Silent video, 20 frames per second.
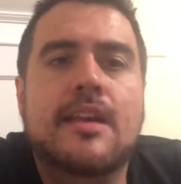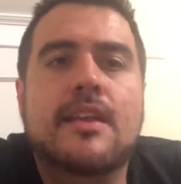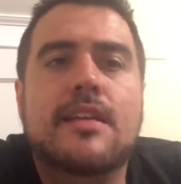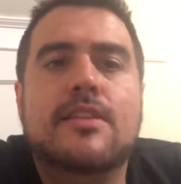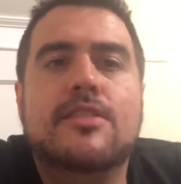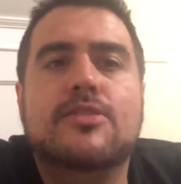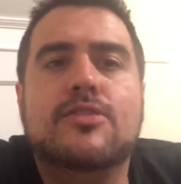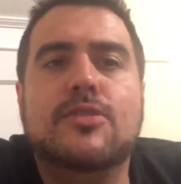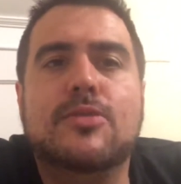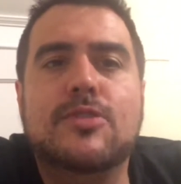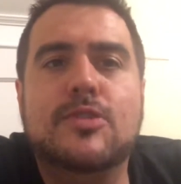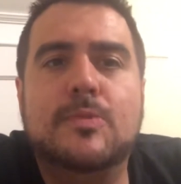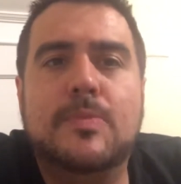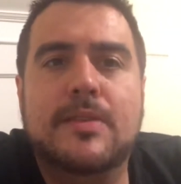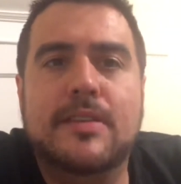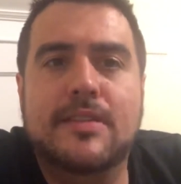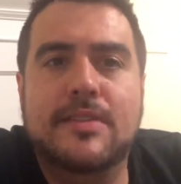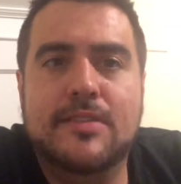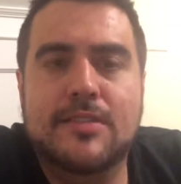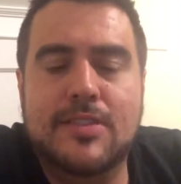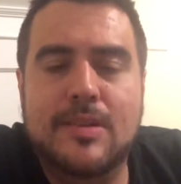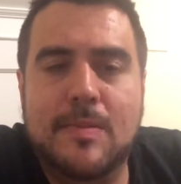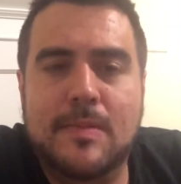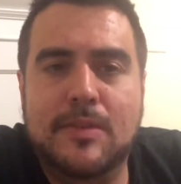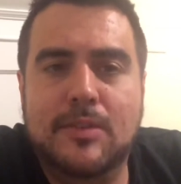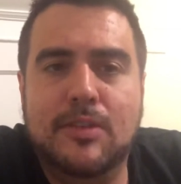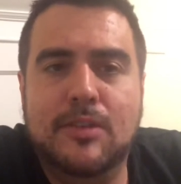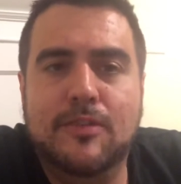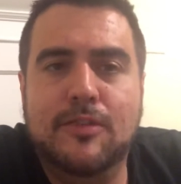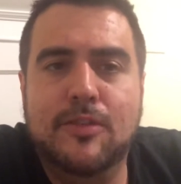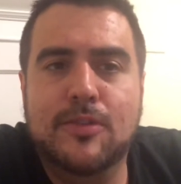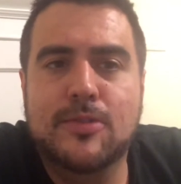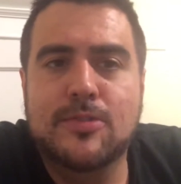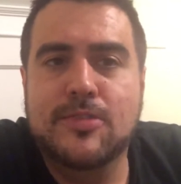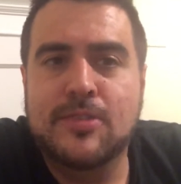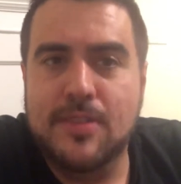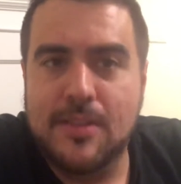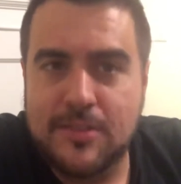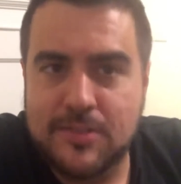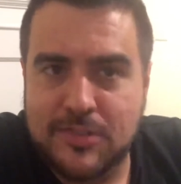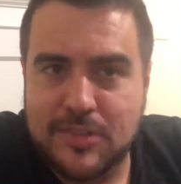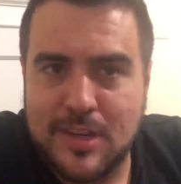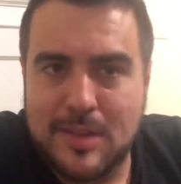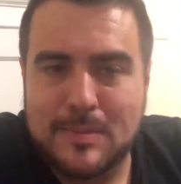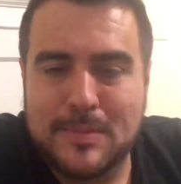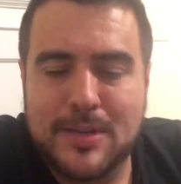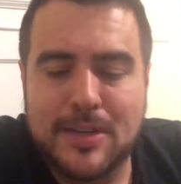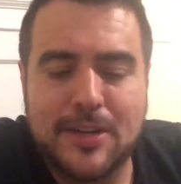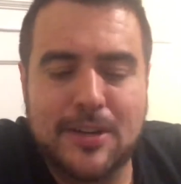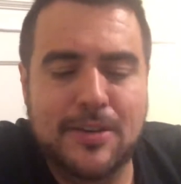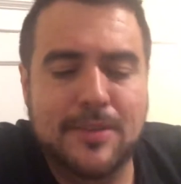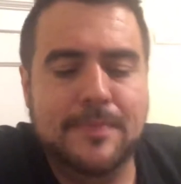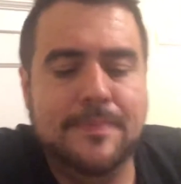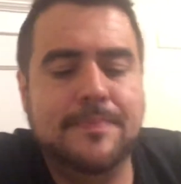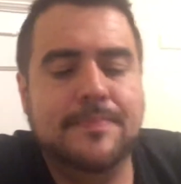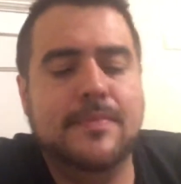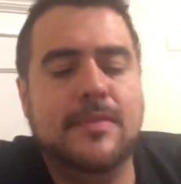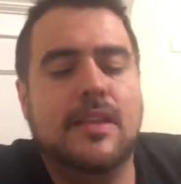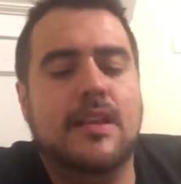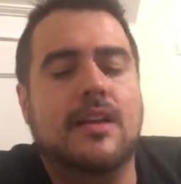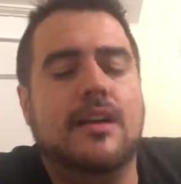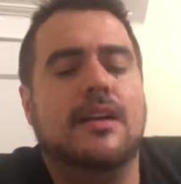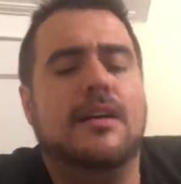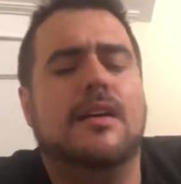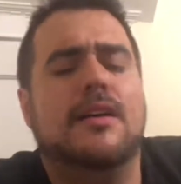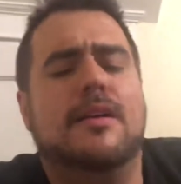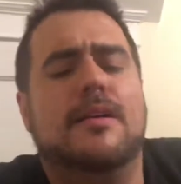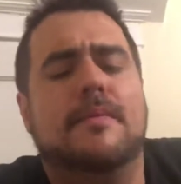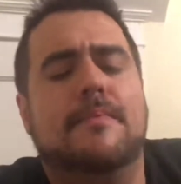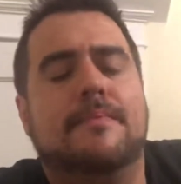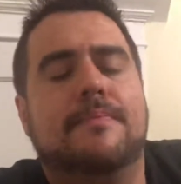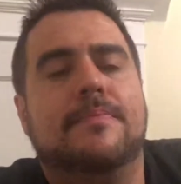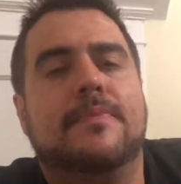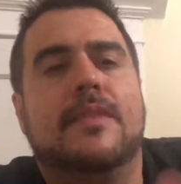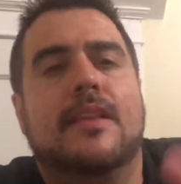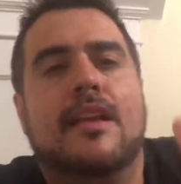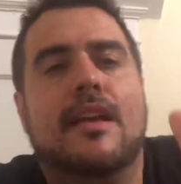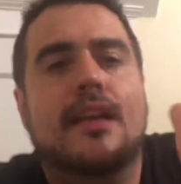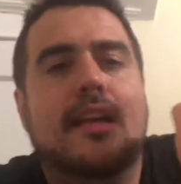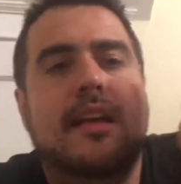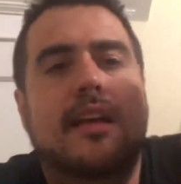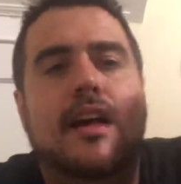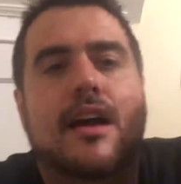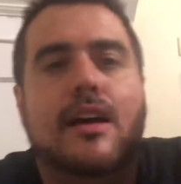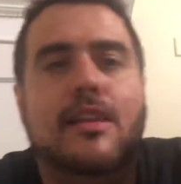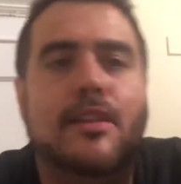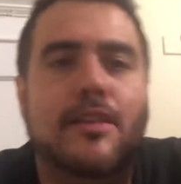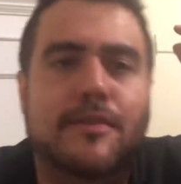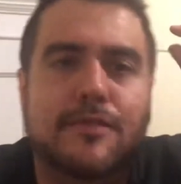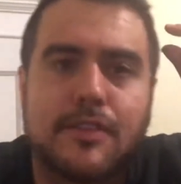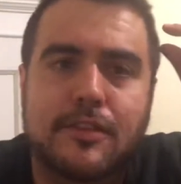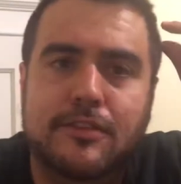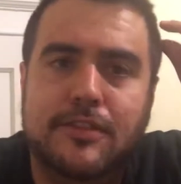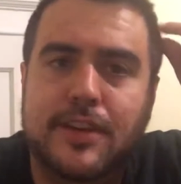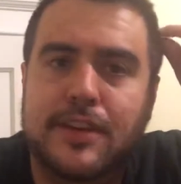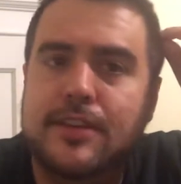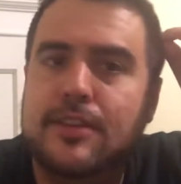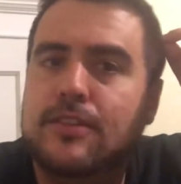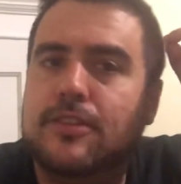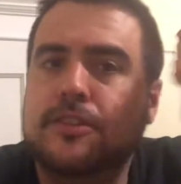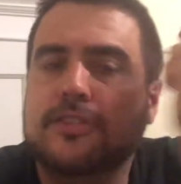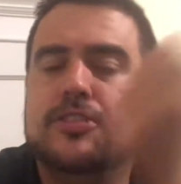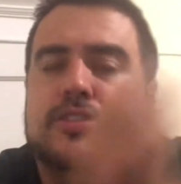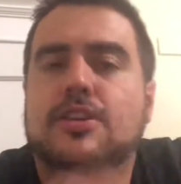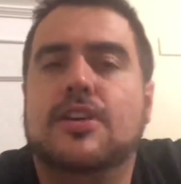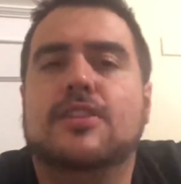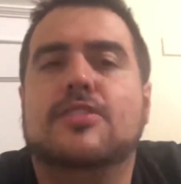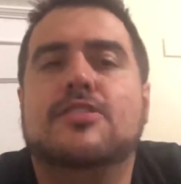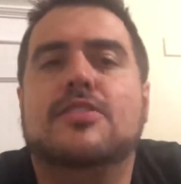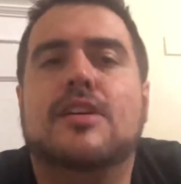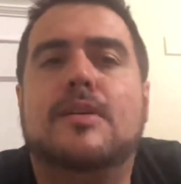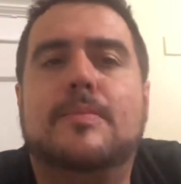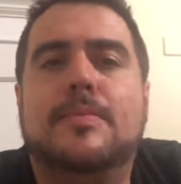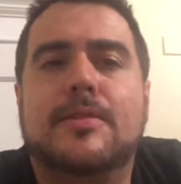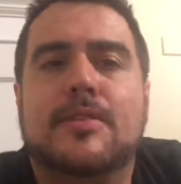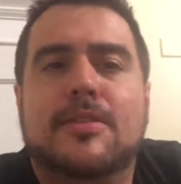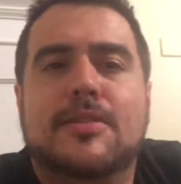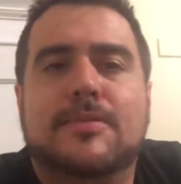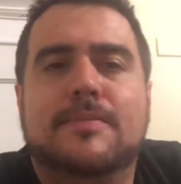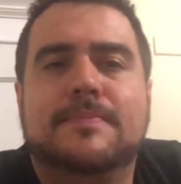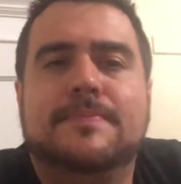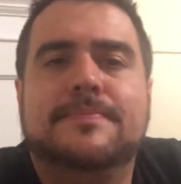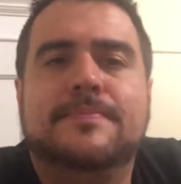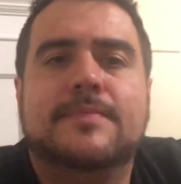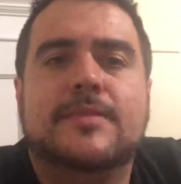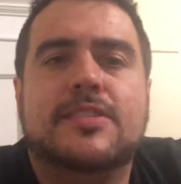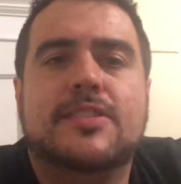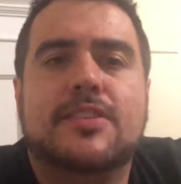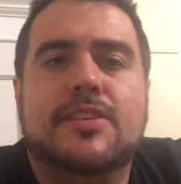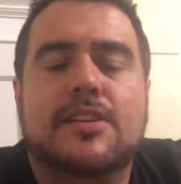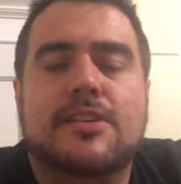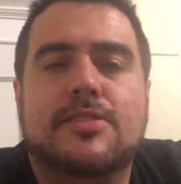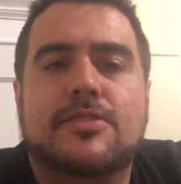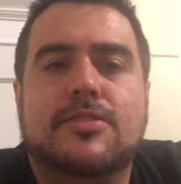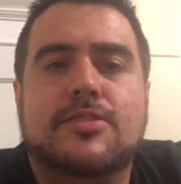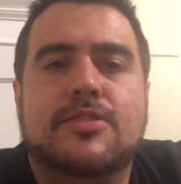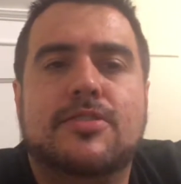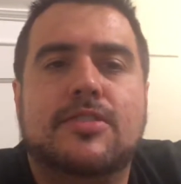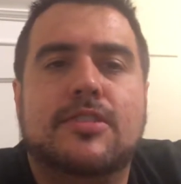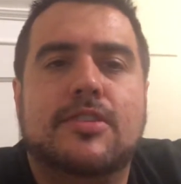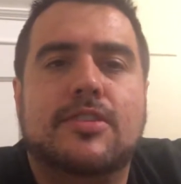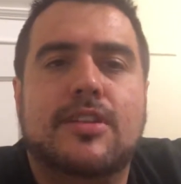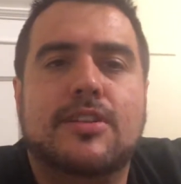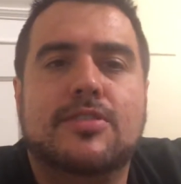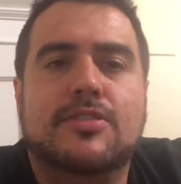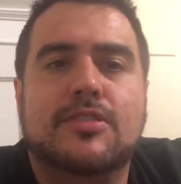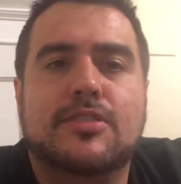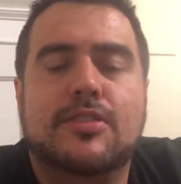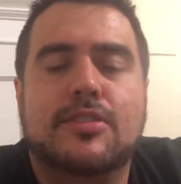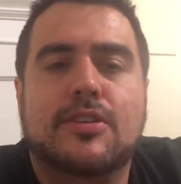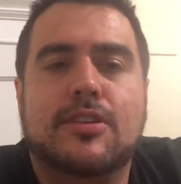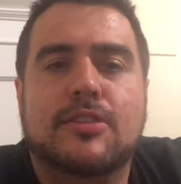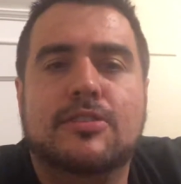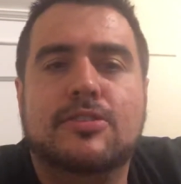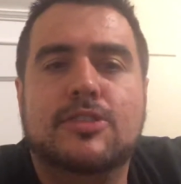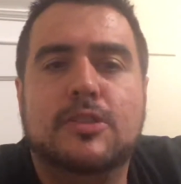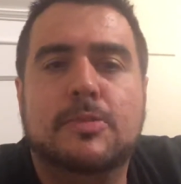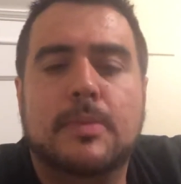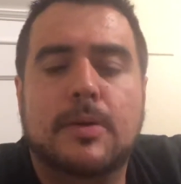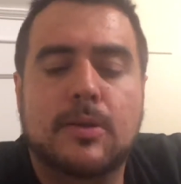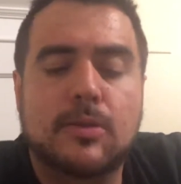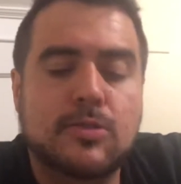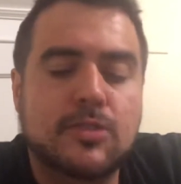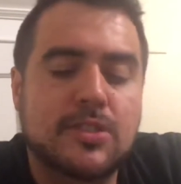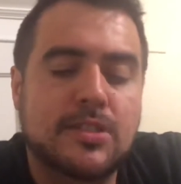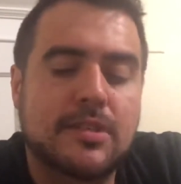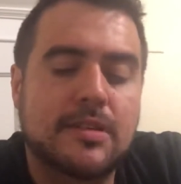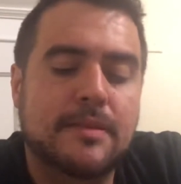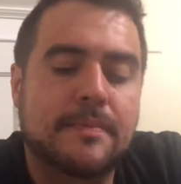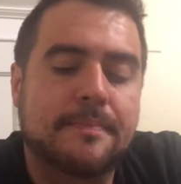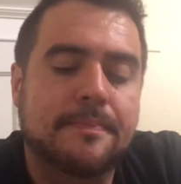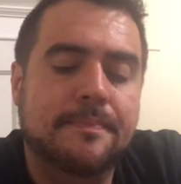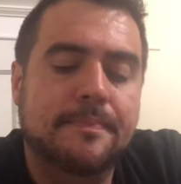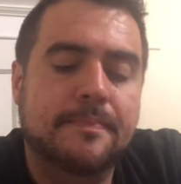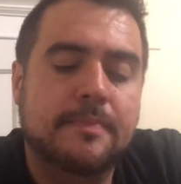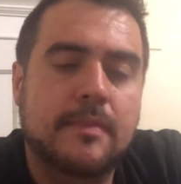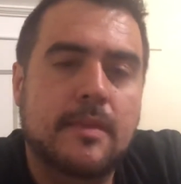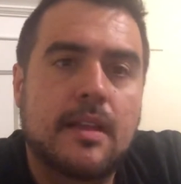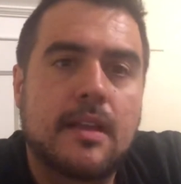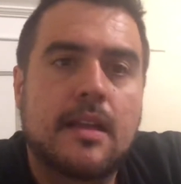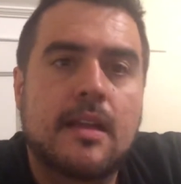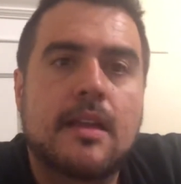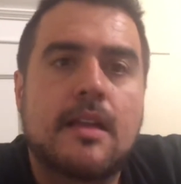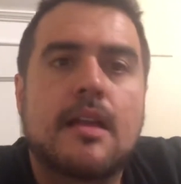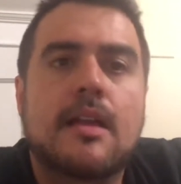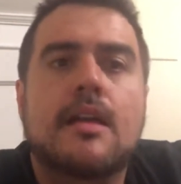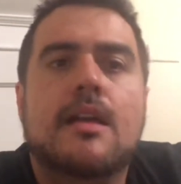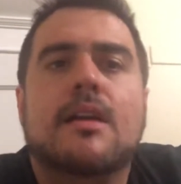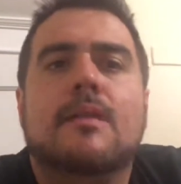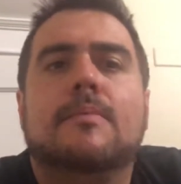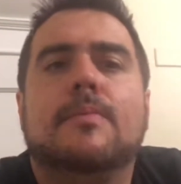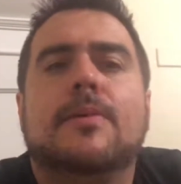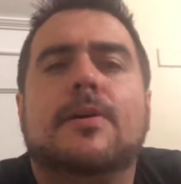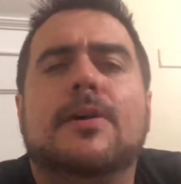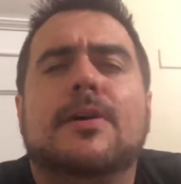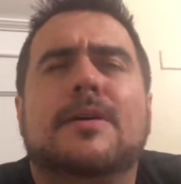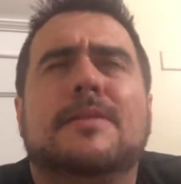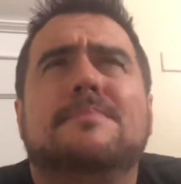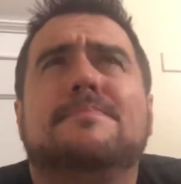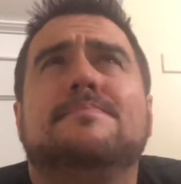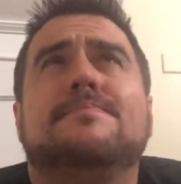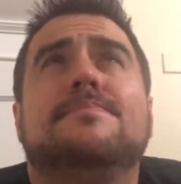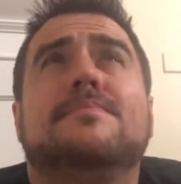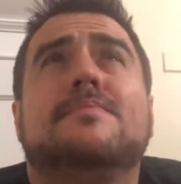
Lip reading: It's always been something I look forward to this time of year. I love the regular Shock Top, it's a nice classic orange Belgian, but